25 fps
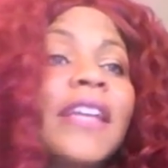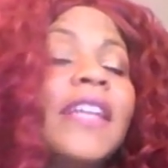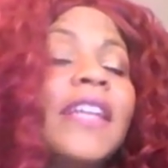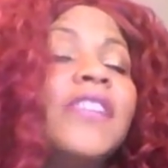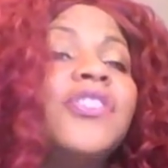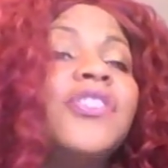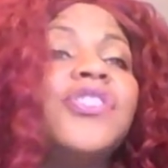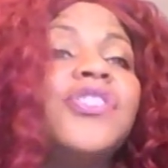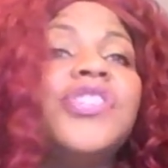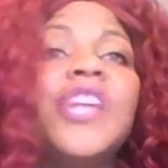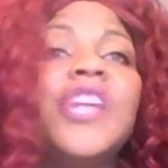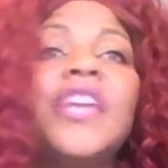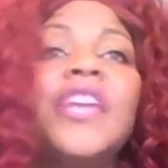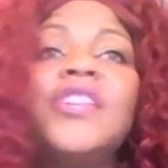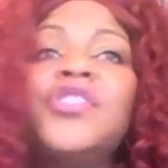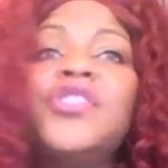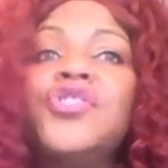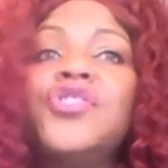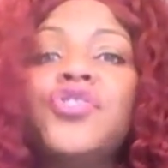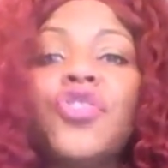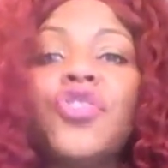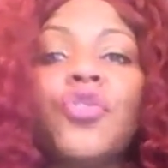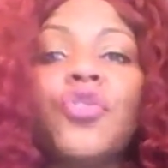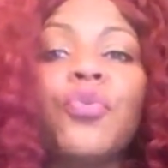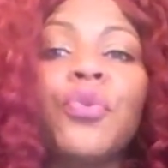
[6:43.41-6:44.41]
He's changed
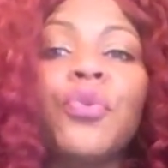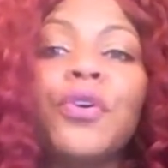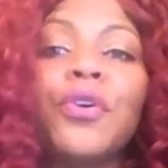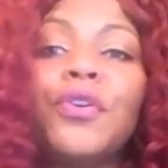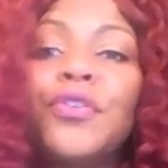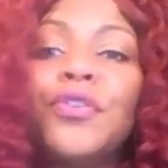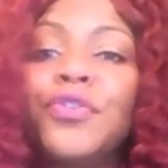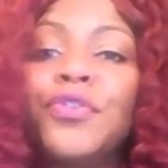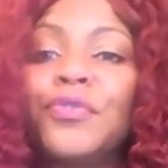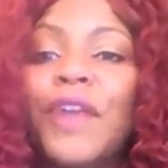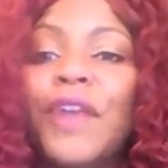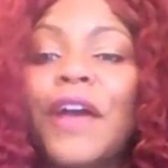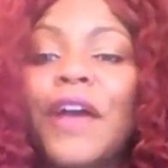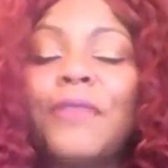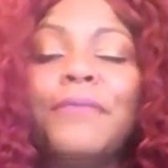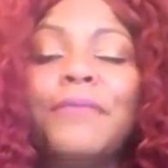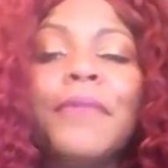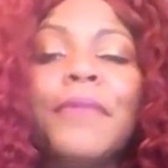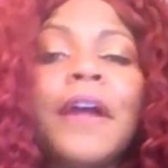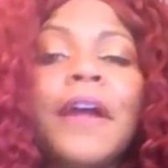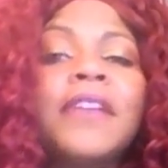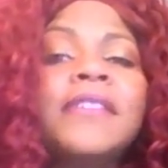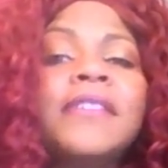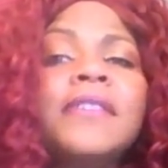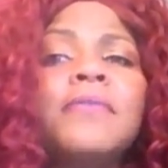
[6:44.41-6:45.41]
your world around,
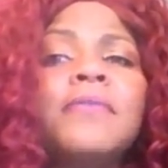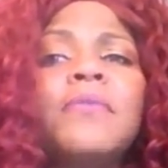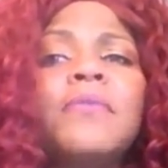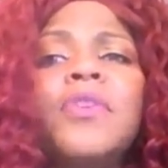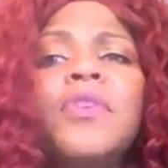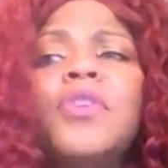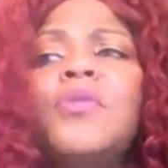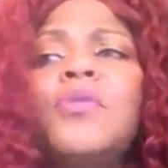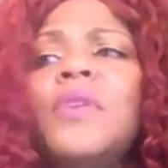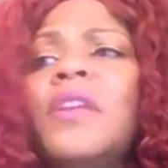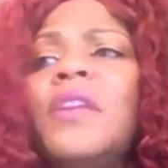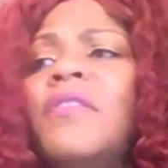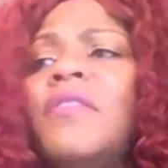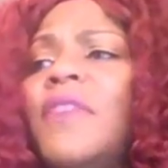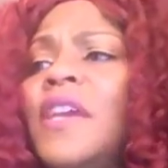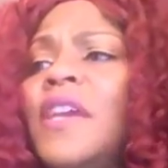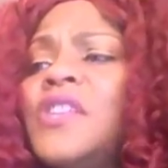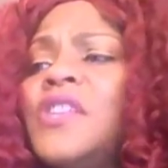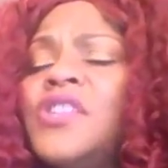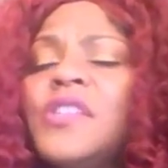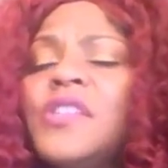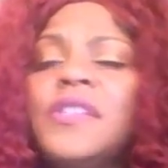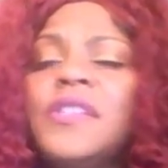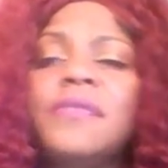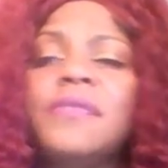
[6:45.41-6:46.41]
brought some new
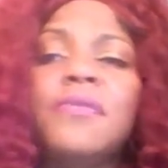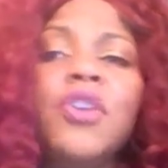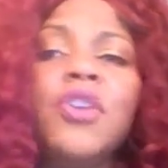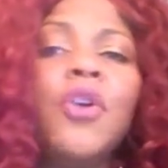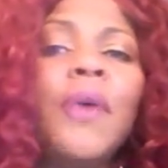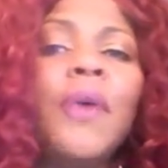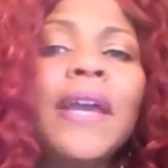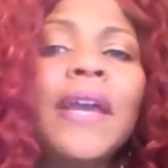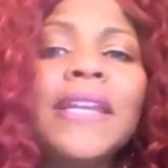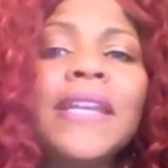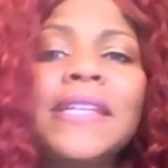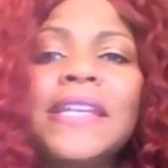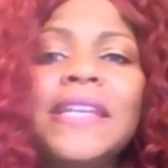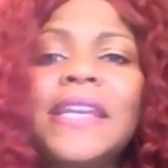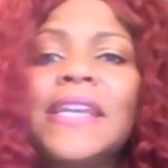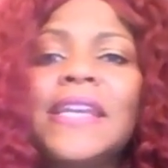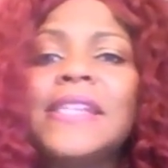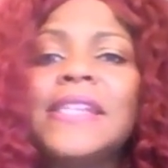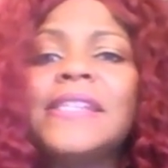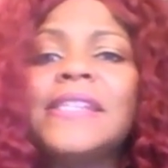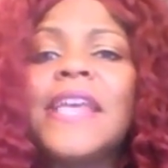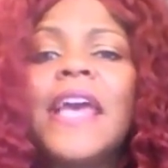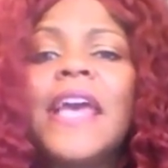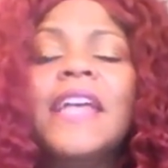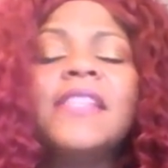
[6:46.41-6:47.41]
innovation, some new ideas,